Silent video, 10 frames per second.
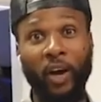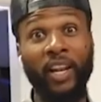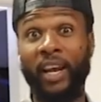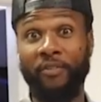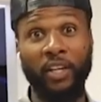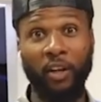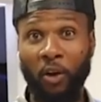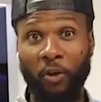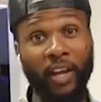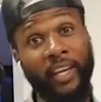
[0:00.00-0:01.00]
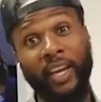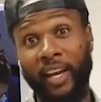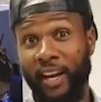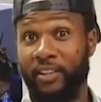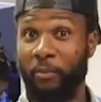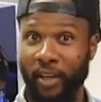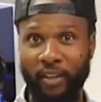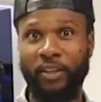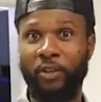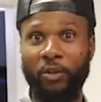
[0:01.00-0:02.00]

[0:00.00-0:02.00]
so I left it alone. Like, he ain't got the money to